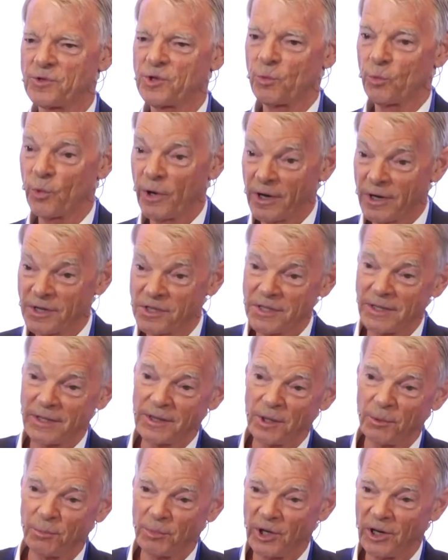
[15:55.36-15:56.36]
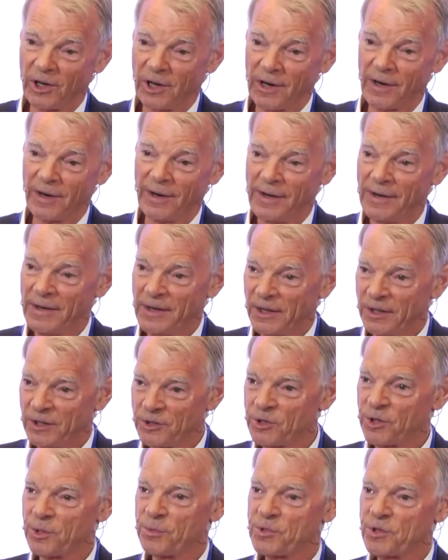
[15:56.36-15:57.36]
and where to set the bar
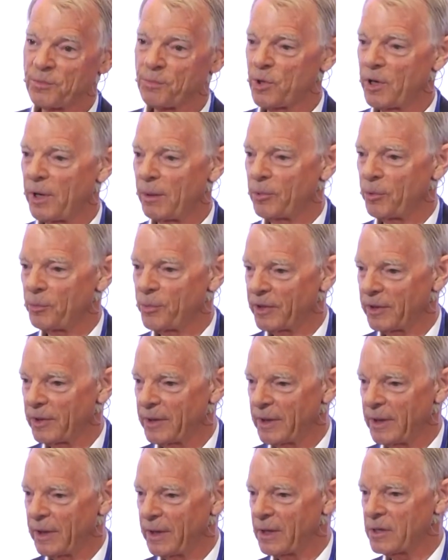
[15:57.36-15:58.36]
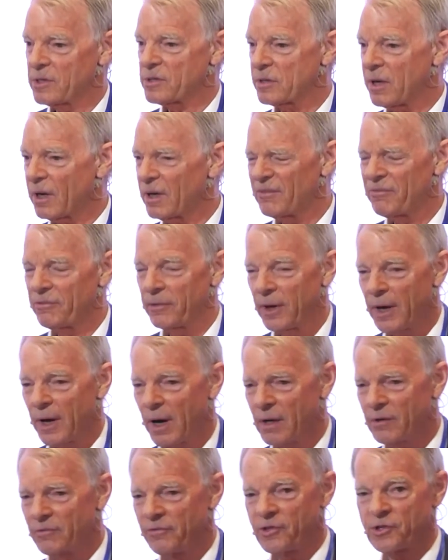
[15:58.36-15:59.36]
in terms of probability, because
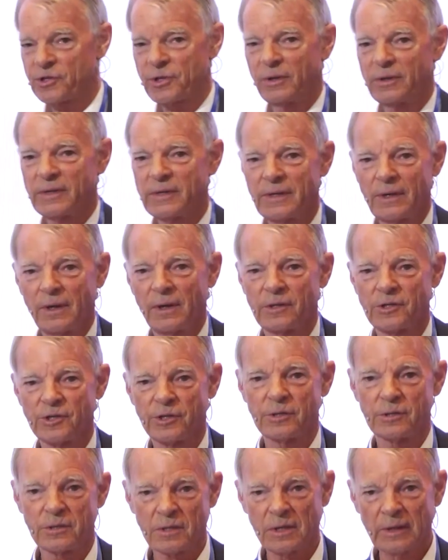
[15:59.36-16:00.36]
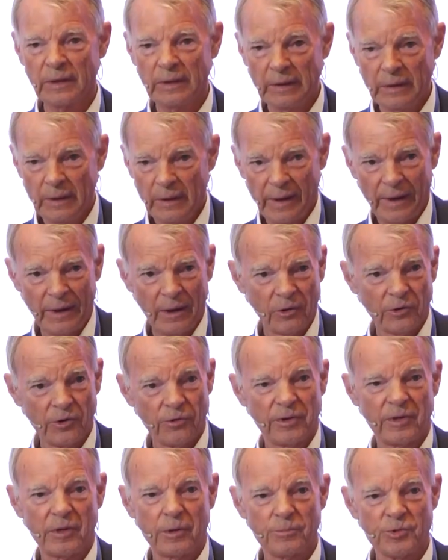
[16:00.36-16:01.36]
artificial intelligence
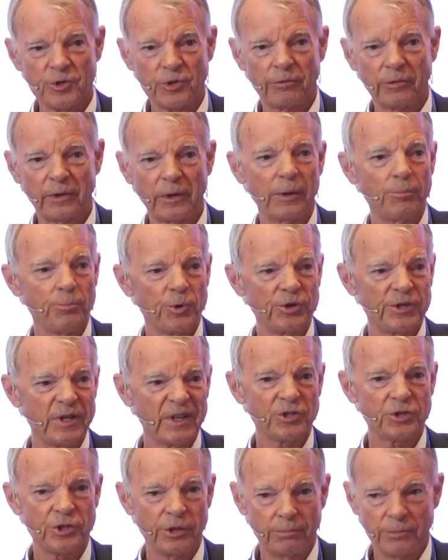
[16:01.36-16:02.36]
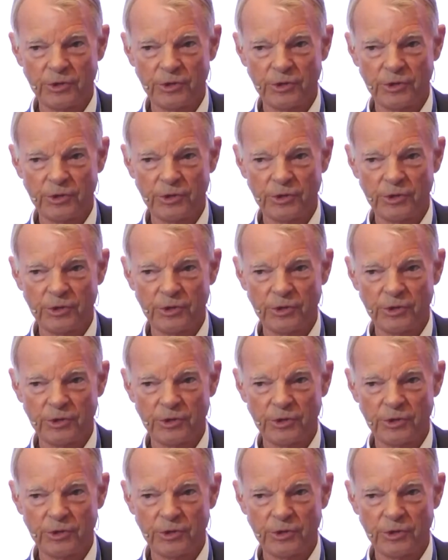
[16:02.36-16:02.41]
algorithms are really prediction